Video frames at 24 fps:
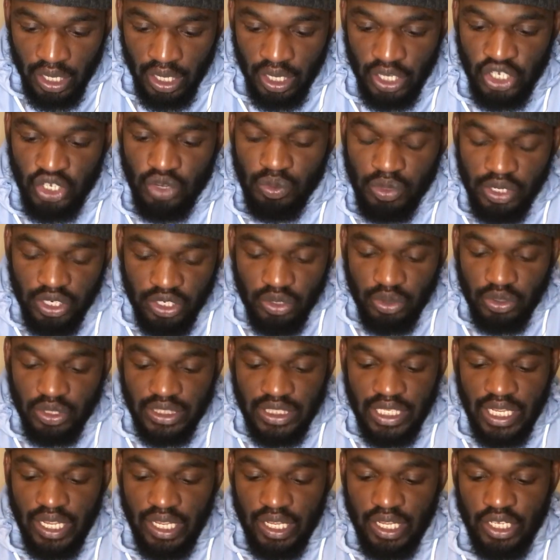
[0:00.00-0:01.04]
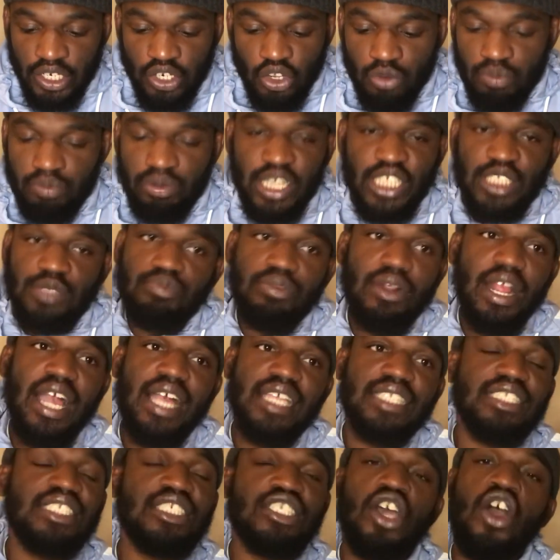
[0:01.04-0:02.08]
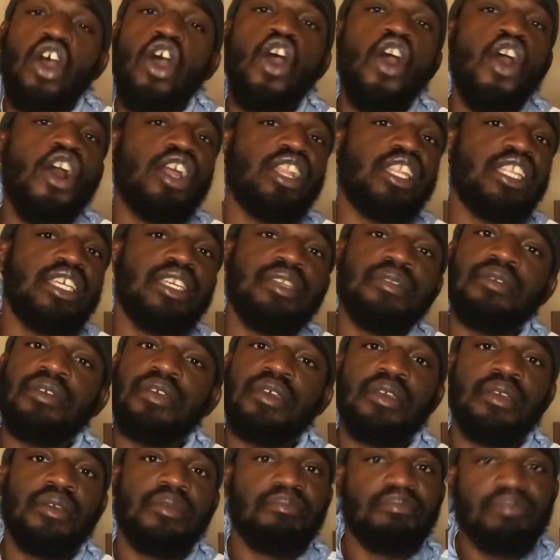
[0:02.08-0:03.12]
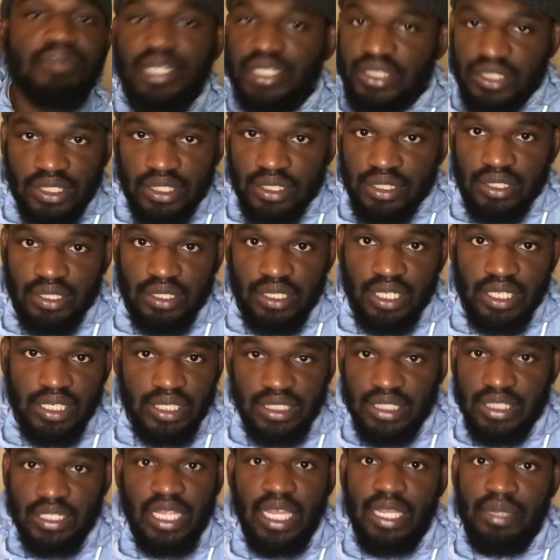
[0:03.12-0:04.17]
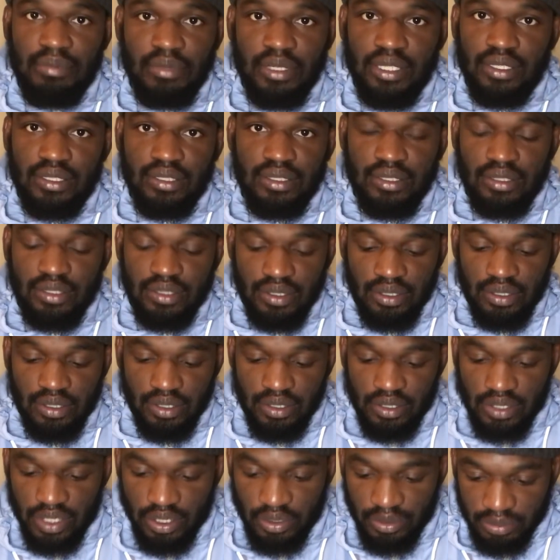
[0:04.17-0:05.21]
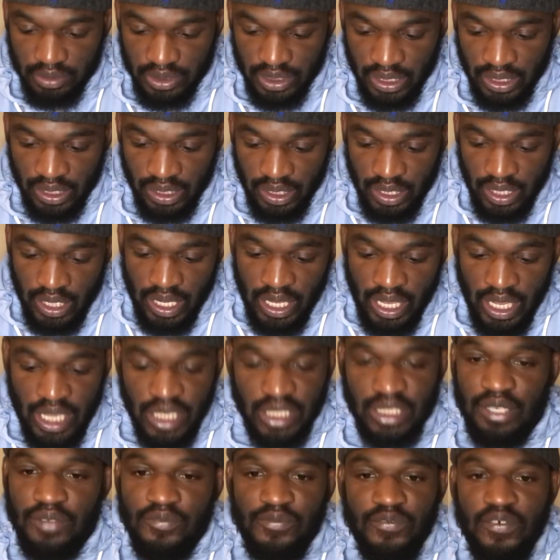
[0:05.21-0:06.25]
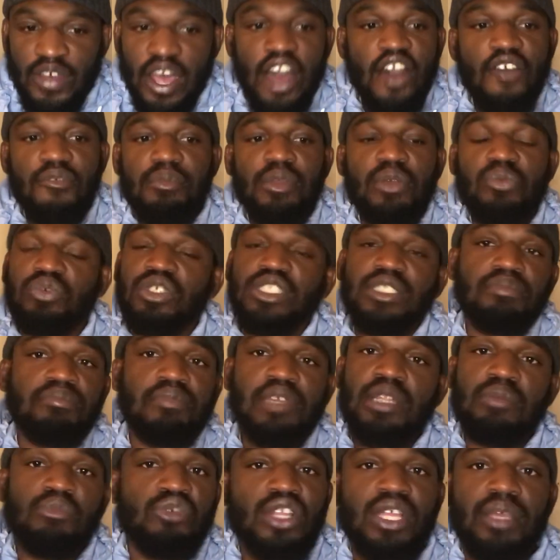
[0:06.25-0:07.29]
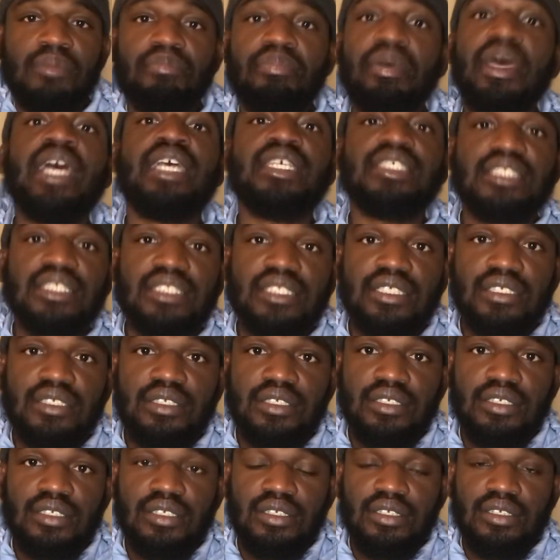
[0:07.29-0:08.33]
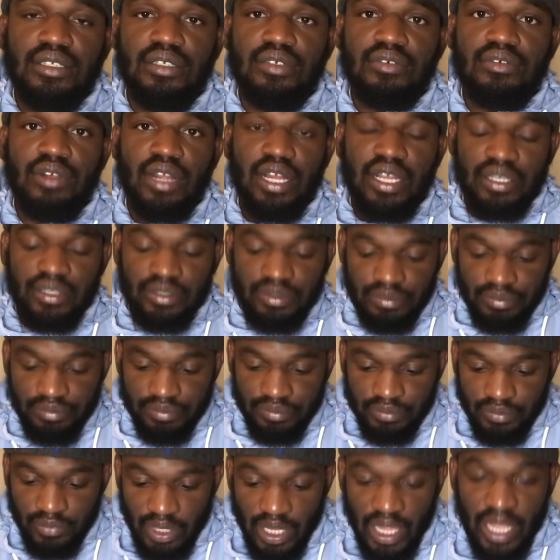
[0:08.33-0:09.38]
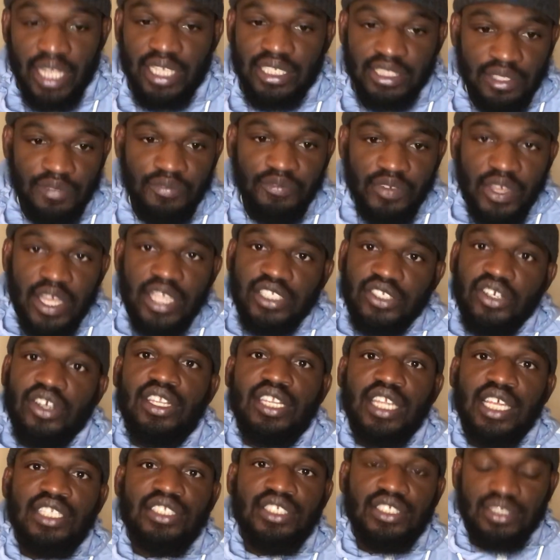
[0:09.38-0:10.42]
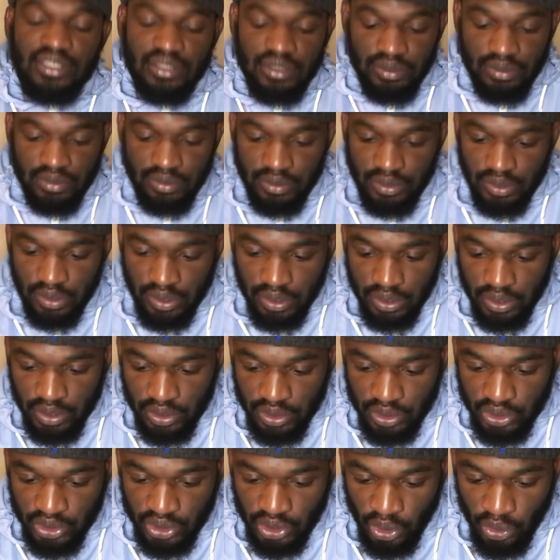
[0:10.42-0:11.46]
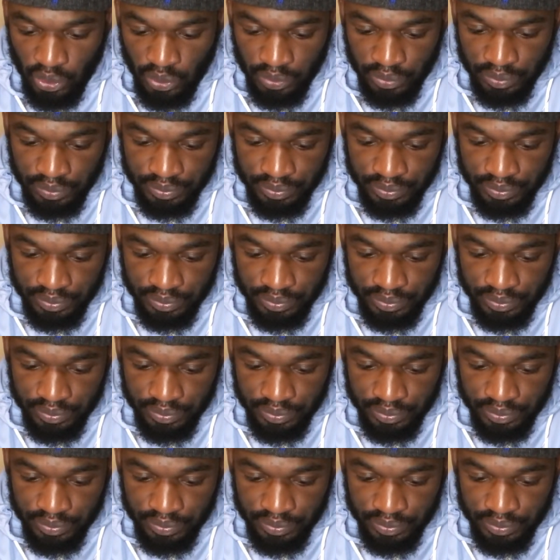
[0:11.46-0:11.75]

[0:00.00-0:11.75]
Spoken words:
you would have noticed that No Breaks Bras is hardly mentioned in this indictment. You dig what I'm saying? His involvement was minimal at best, right? As the feds are alleging. So,